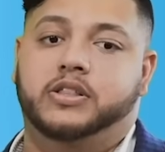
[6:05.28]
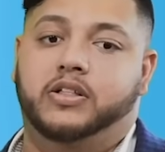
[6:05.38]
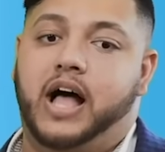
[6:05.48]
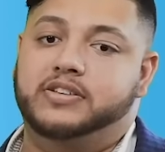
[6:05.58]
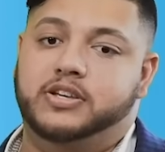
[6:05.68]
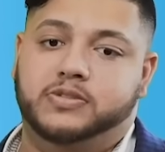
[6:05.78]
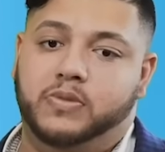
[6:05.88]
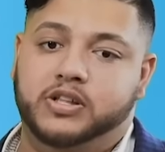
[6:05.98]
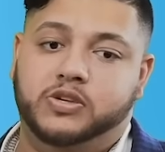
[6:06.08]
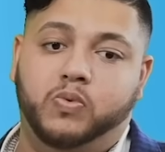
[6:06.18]
in the last 6
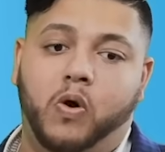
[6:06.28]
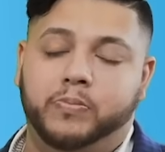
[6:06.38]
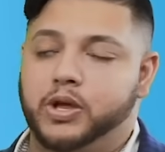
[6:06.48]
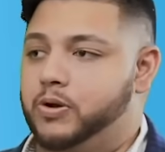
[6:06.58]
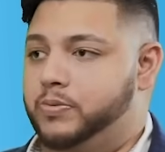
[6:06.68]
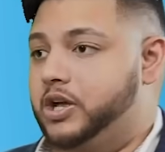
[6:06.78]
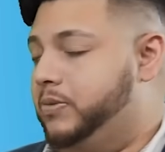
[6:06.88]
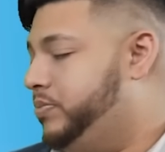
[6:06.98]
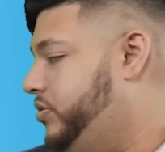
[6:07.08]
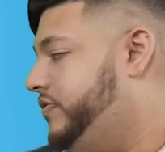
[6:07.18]
months, you won't be able to get
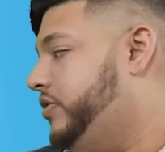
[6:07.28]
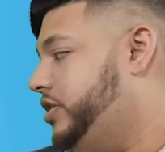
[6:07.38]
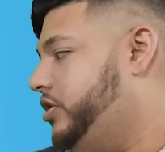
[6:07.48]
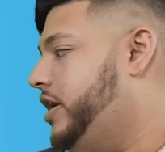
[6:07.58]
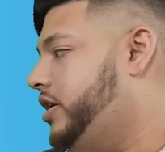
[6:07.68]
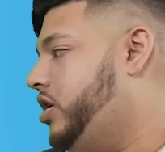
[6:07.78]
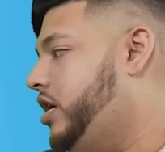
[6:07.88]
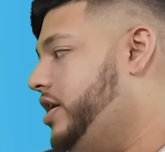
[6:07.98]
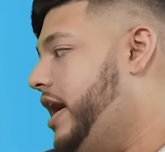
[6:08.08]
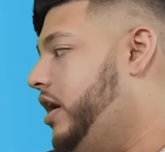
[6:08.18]
approved for the credit
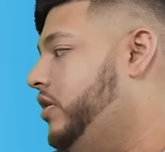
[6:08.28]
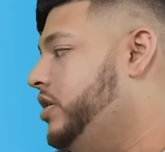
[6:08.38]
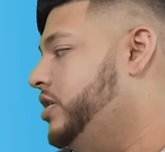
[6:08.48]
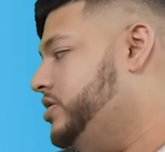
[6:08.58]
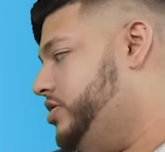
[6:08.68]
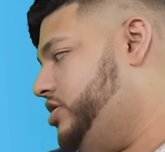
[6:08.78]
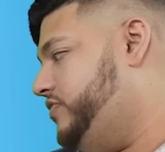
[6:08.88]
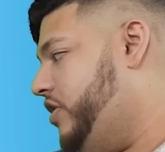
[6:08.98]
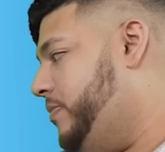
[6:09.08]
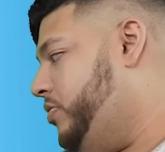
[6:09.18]
card now. So it's
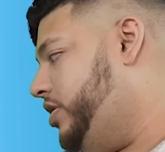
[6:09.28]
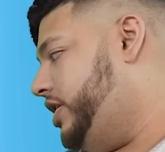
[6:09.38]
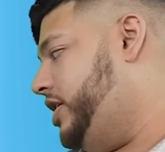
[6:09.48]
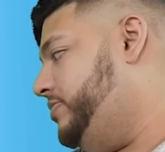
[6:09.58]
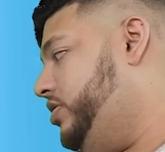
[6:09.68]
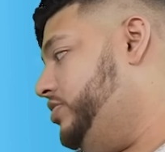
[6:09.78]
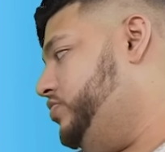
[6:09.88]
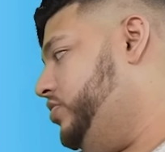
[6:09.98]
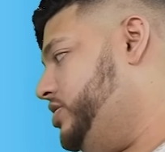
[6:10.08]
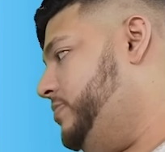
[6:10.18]
just very important to keep those
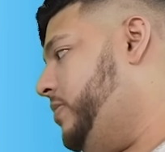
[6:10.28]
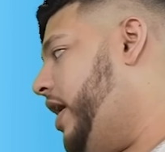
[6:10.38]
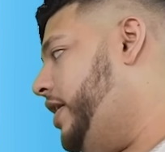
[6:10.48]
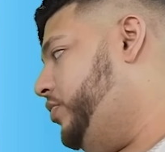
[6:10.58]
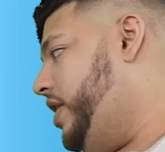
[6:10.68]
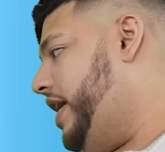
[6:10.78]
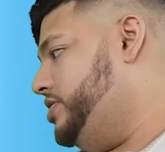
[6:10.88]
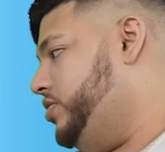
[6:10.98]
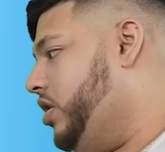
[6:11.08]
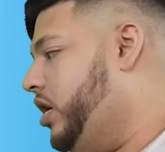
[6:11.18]
rules in mind
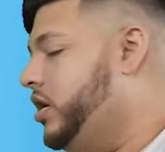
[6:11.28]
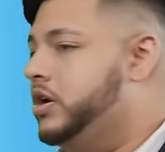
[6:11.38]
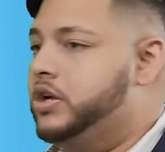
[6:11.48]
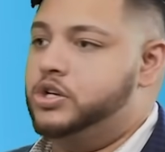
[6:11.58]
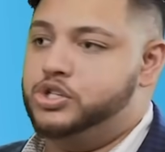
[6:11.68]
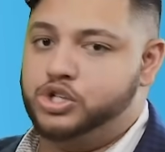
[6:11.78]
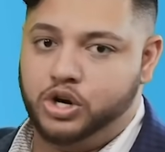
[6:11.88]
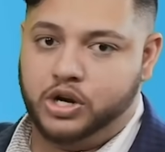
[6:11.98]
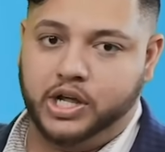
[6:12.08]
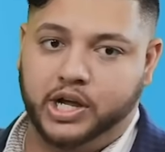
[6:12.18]
as you are
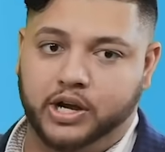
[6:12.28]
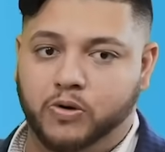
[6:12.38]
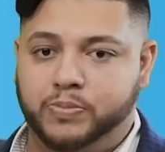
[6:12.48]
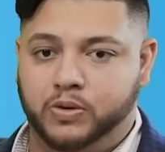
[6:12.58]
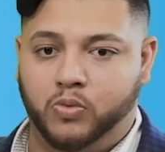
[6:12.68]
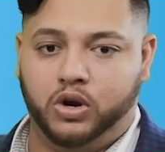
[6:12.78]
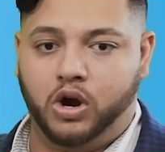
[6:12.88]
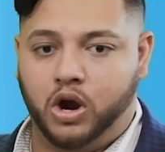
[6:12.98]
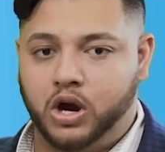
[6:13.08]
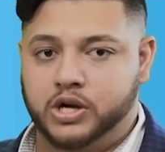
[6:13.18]
churning and opening more
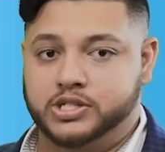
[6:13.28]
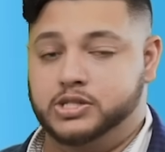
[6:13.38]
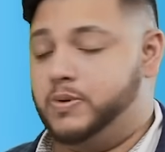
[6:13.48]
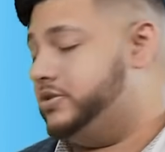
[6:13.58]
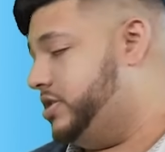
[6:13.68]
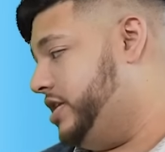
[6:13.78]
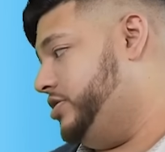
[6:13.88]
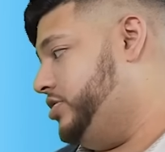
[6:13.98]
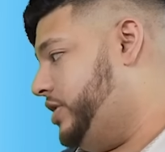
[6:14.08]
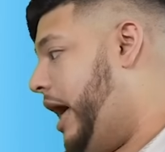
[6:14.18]
cards, and especially as
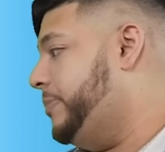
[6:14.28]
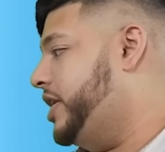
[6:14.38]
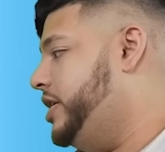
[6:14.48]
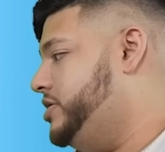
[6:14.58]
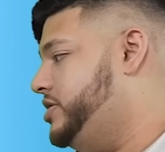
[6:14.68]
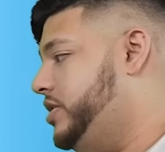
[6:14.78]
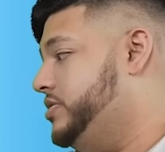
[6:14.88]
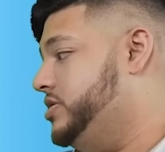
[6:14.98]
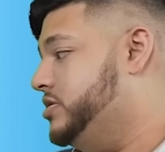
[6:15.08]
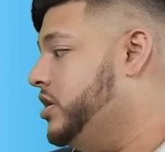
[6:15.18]
you're doing the application
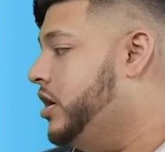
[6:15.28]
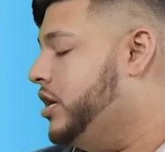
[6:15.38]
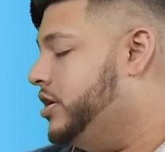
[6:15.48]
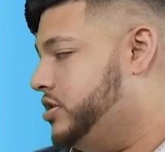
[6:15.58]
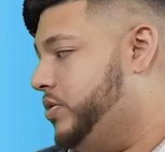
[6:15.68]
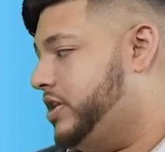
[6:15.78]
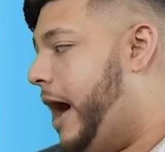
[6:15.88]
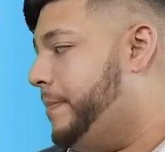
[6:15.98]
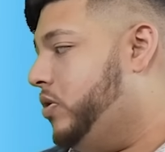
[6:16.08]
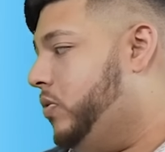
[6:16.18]
sequences. So with
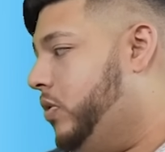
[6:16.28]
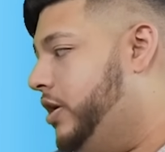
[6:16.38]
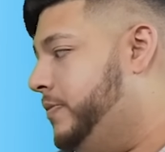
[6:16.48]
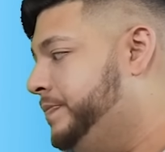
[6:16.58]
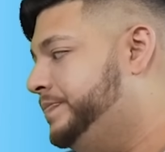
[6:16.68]
Capital One,